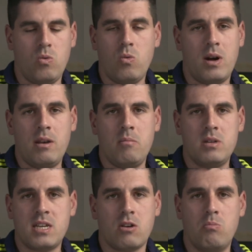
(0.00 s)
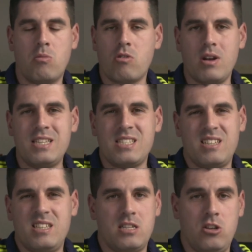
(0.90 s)
1 second more or less
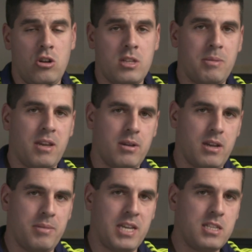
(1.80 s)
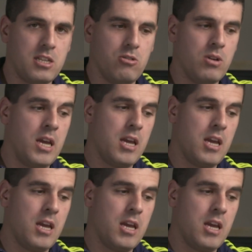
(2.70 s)
is not a big issue,